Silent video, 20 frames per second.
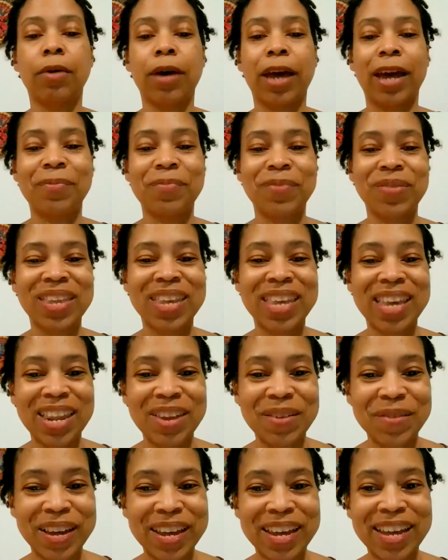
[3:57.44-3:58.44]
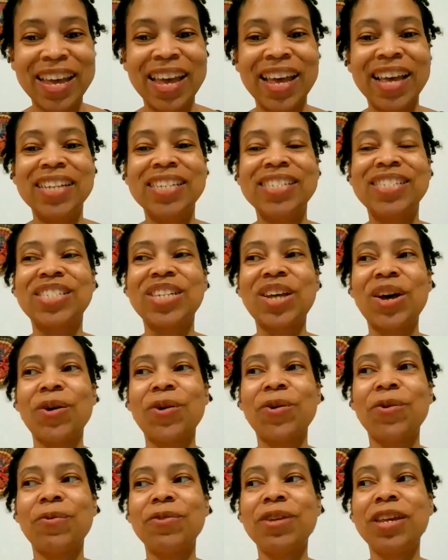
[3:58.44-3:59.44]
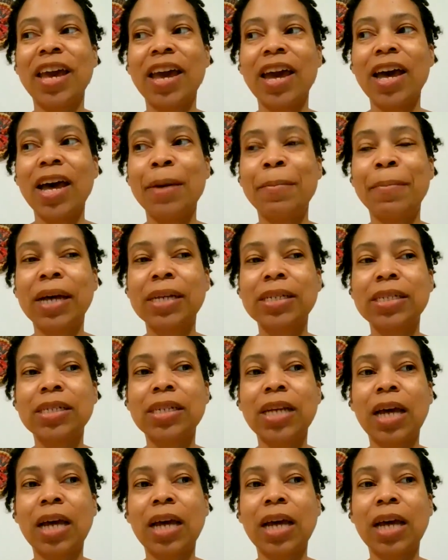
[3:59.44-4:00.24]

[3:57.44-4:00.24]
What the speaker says: Okay. Anyway, so yeah, my